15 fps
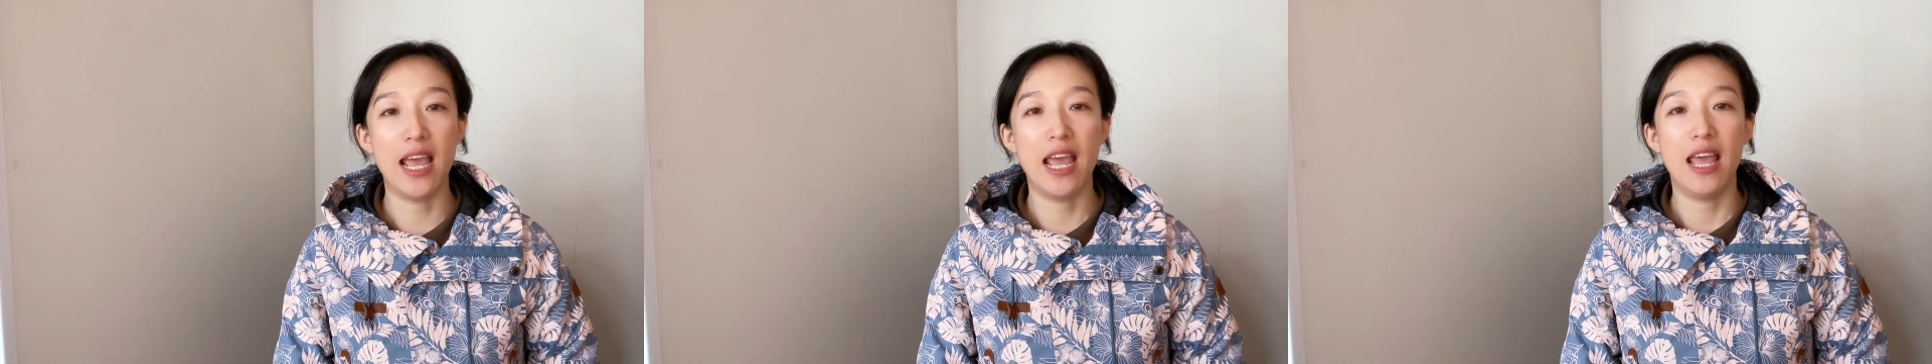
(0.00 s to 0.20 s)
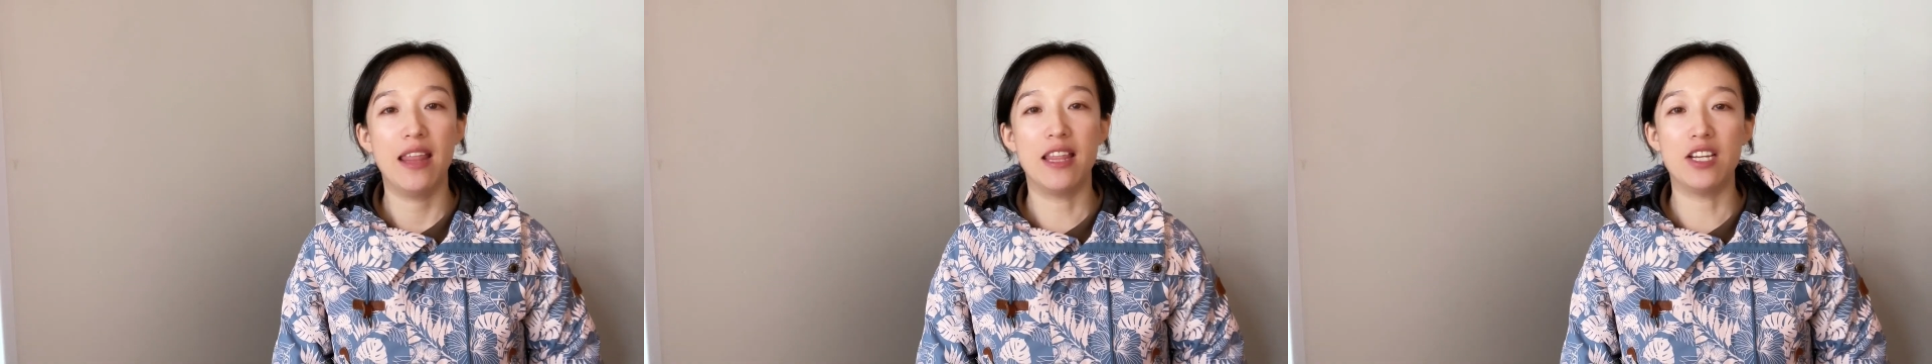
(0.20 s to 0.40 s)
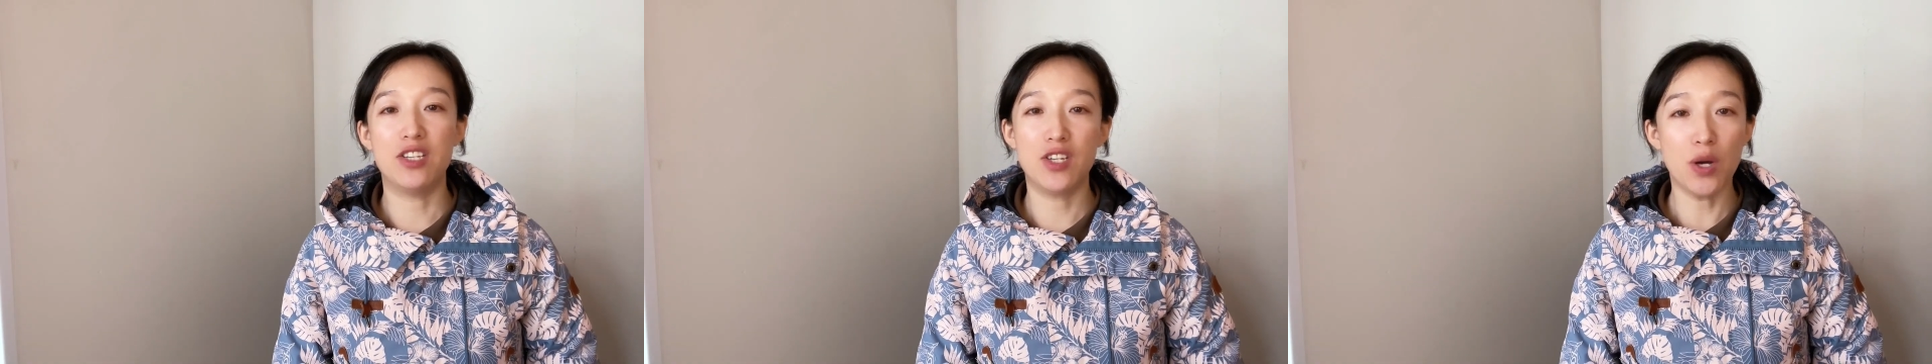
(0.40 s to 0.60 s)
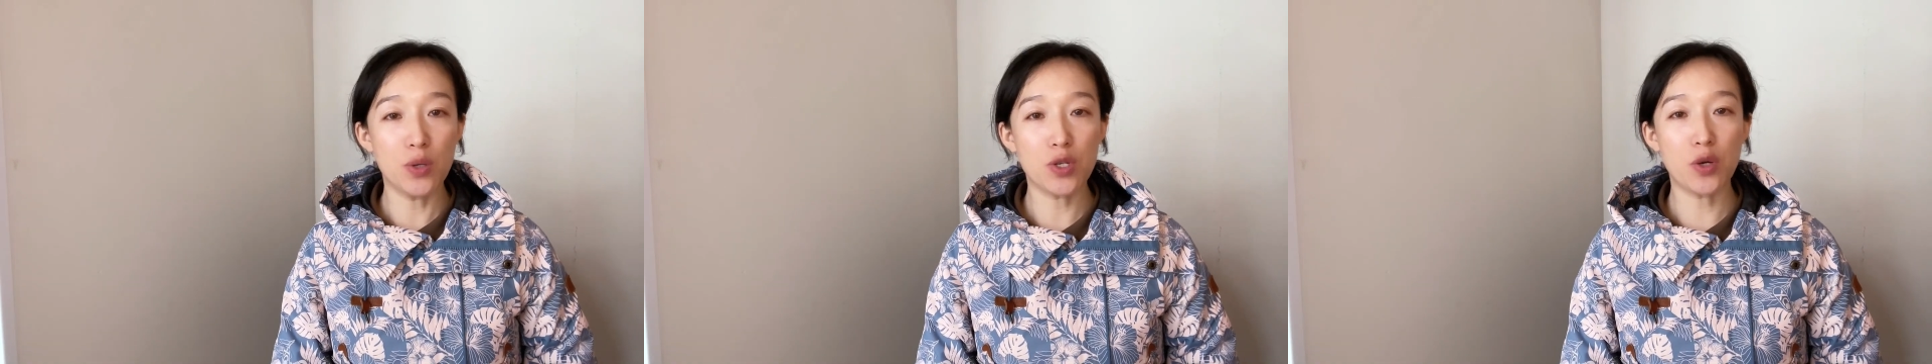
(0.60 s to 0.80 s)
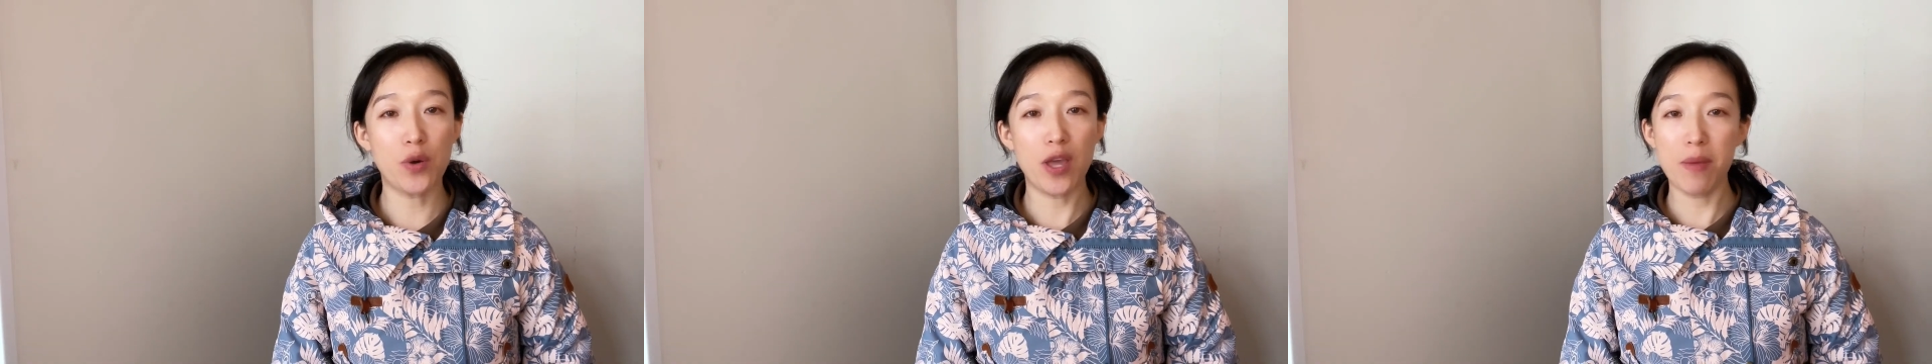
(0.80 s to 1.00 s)
The
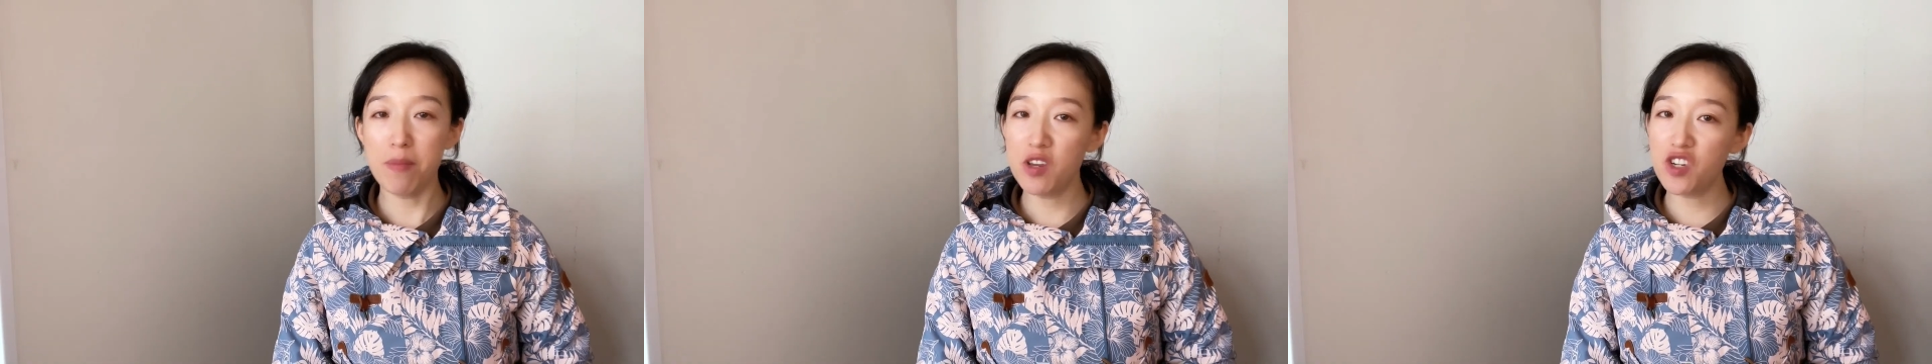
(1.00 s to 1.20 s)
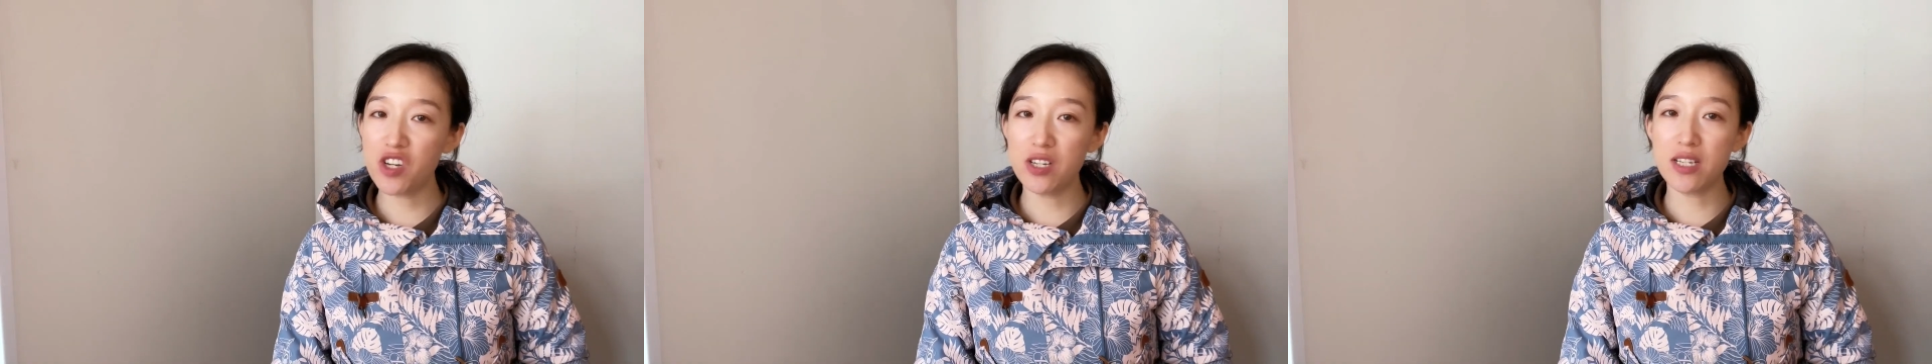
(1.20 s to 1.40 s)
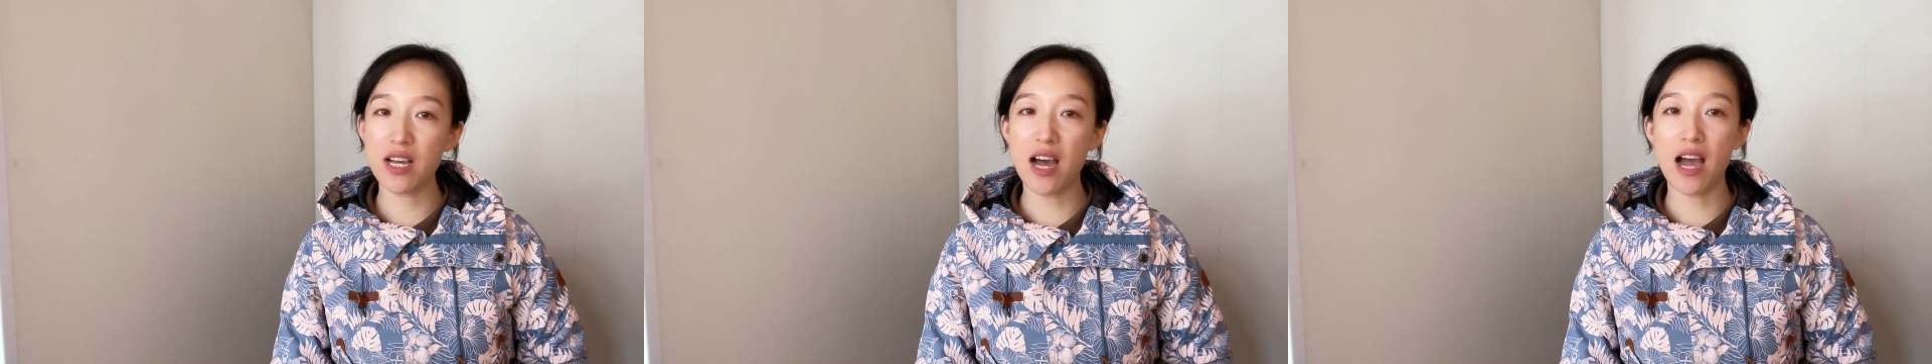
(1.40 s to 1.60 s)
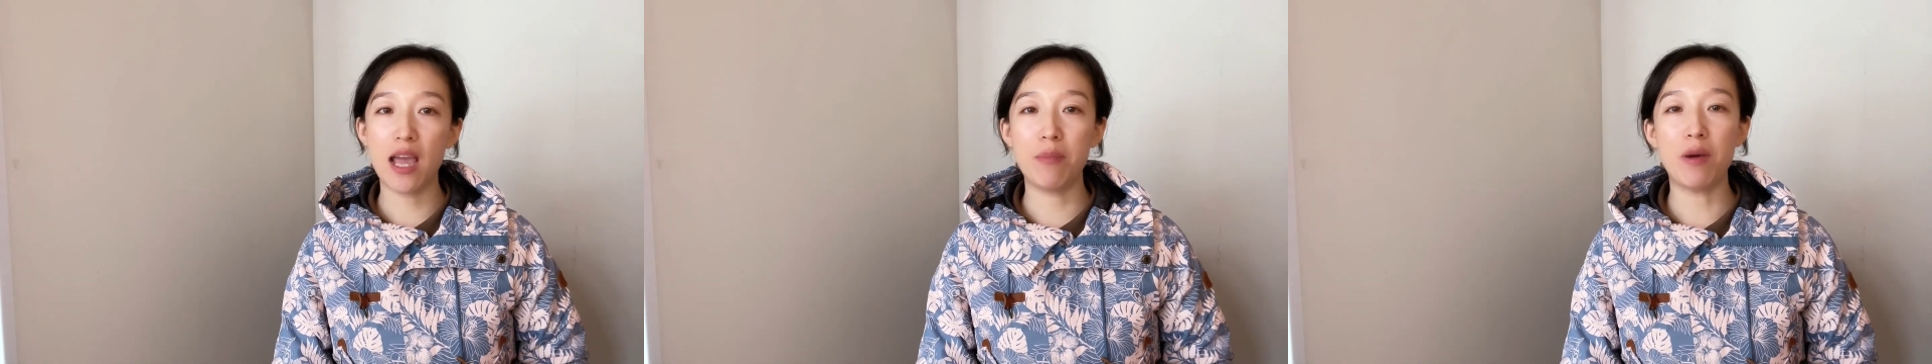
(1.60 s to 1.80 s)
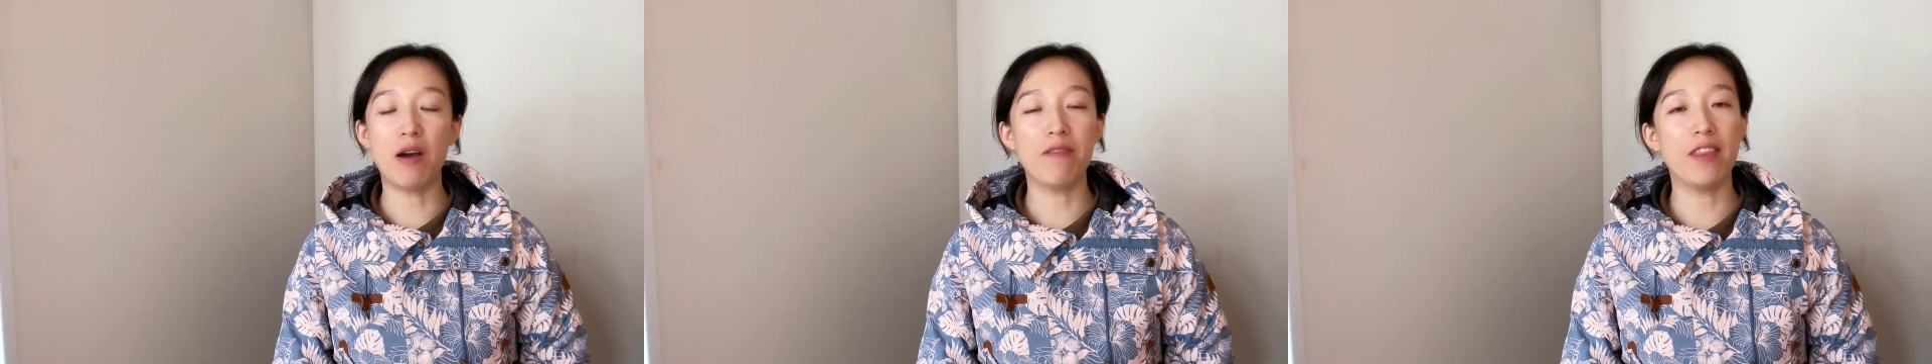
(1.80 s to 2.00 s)
total emission
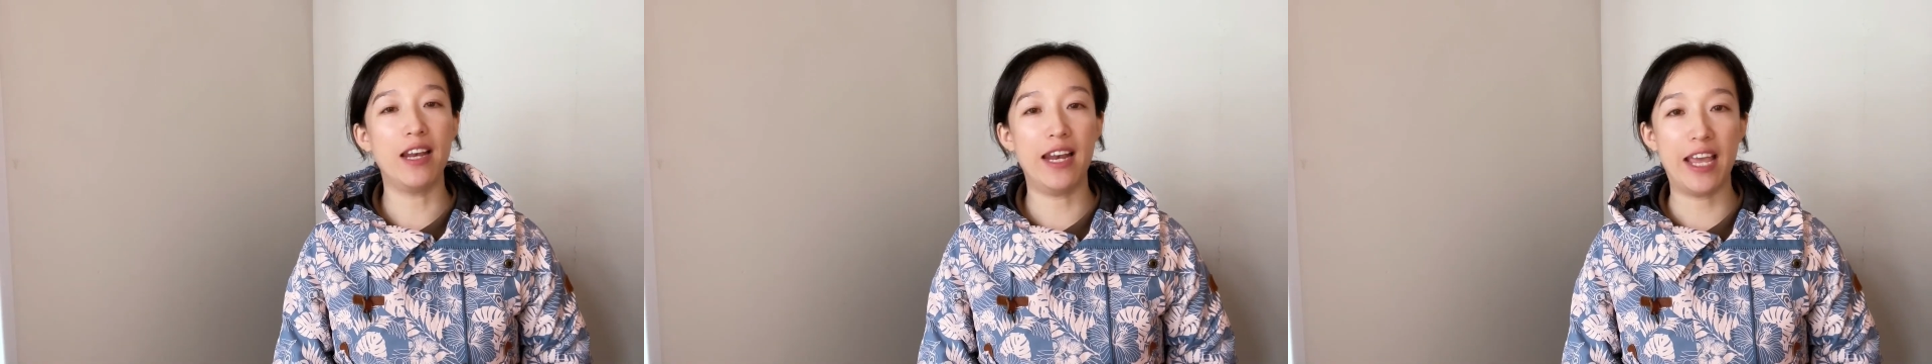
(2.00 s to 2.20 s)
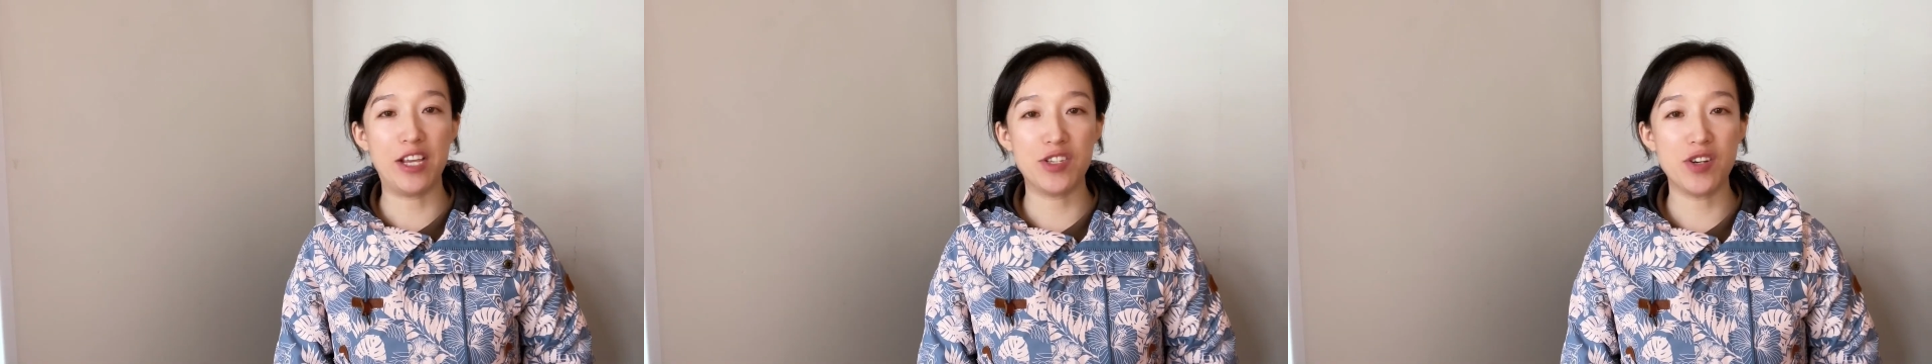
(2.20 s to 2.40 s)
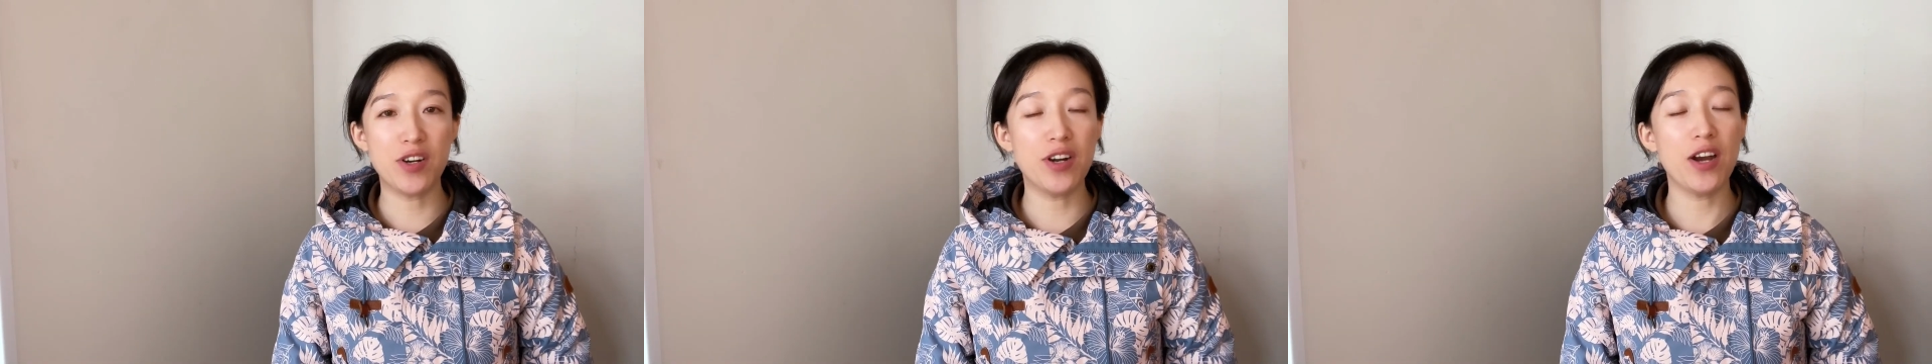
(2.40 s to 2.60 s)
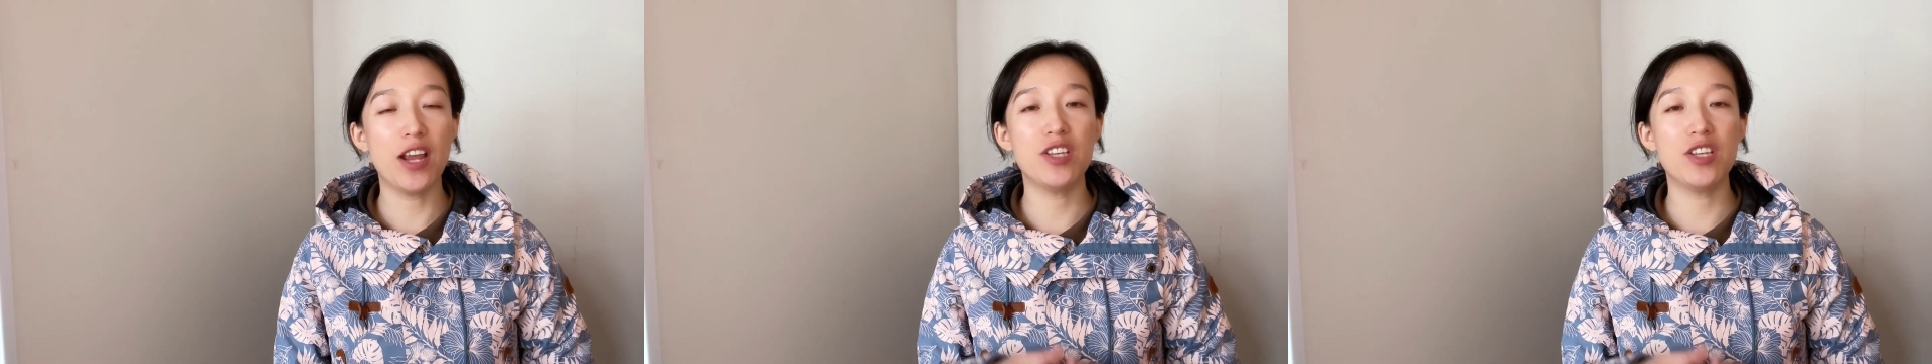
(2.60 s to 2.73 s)
time of the laser